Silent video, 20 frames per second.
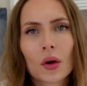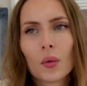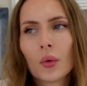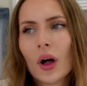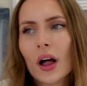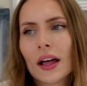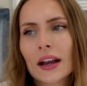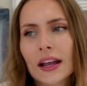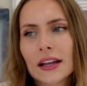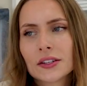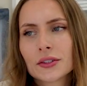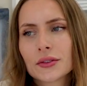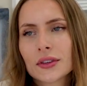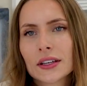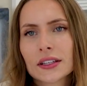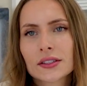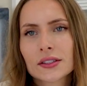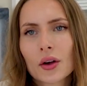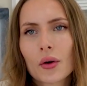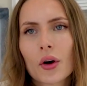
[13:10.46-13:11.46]
Well, and I do think
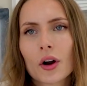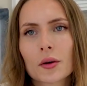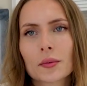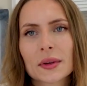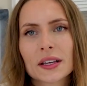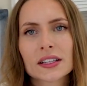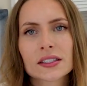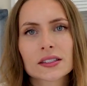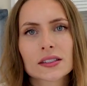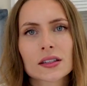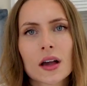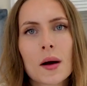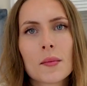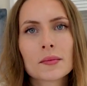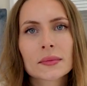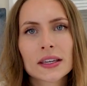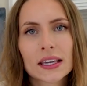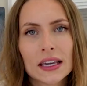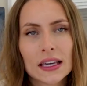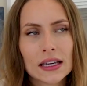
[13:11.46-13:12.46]
it's so hard because
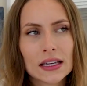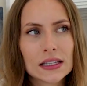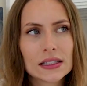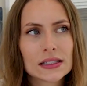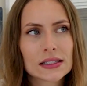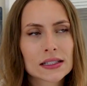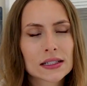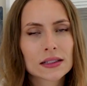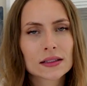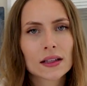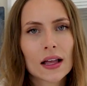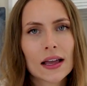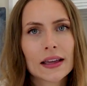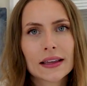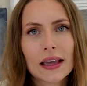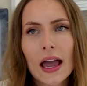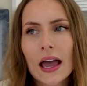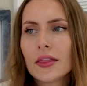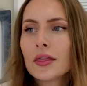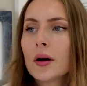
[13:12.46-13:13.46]
some kids
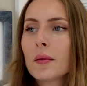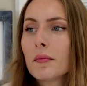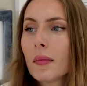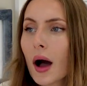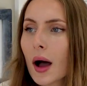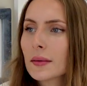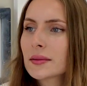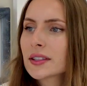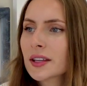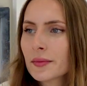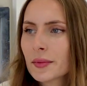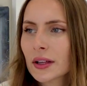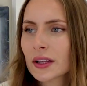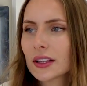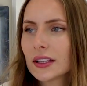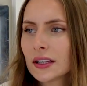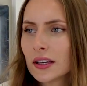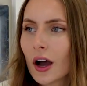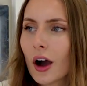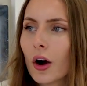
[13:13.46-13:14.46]
like, and the moms
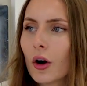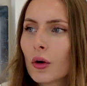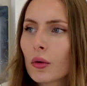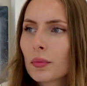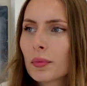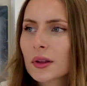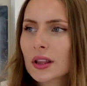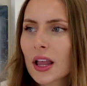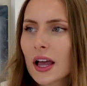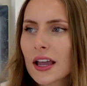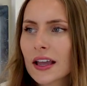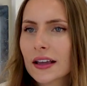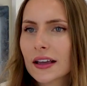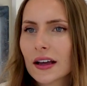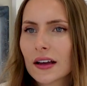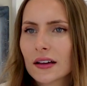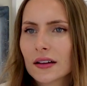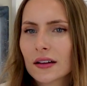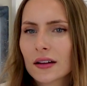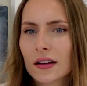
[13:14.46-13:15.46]
typically know, but
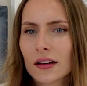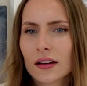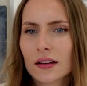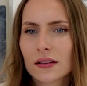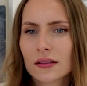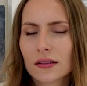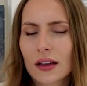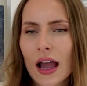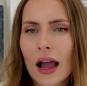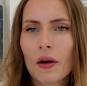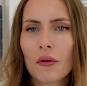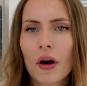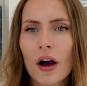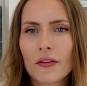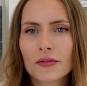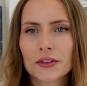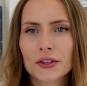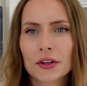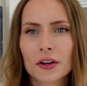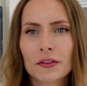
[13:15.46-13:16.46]
like. How
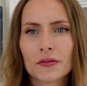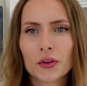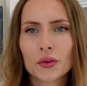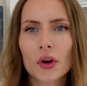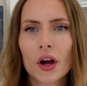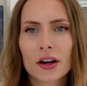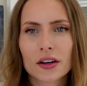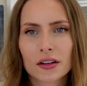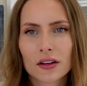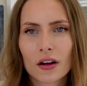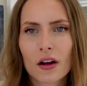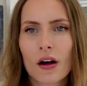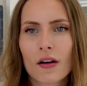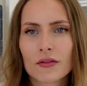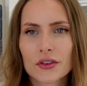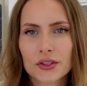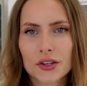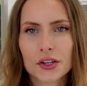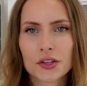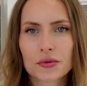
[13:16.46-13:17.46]
often have you gotten in a
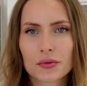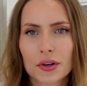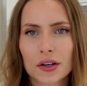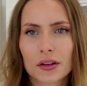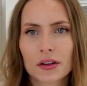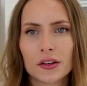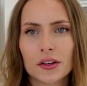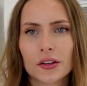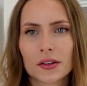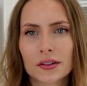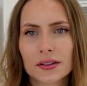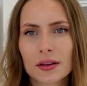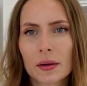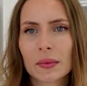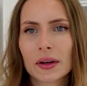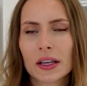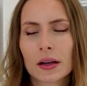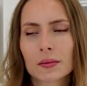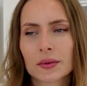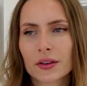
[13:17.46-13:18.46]
conversation where
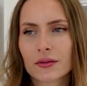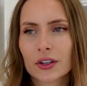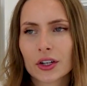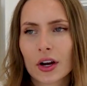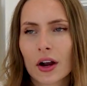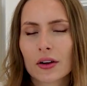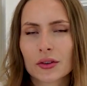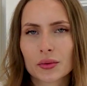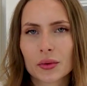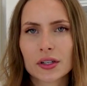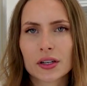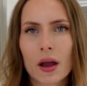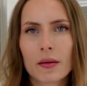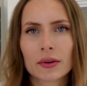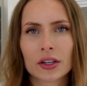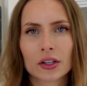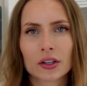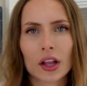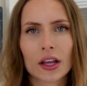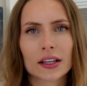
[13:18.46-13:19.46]
somebody comes over to your house one time
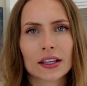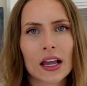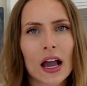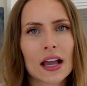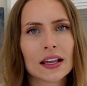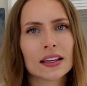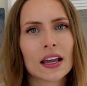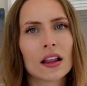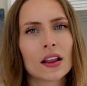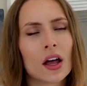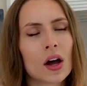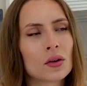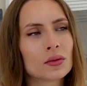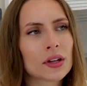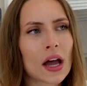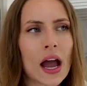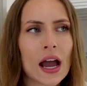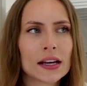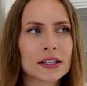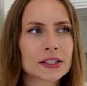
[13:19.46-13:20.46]
and you're like, yeah, Yellow
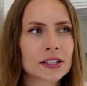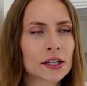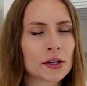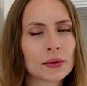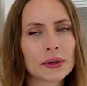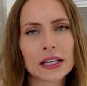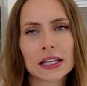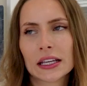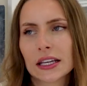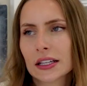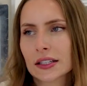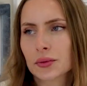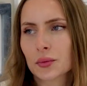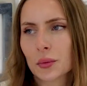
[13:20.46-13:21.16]
died too and he gets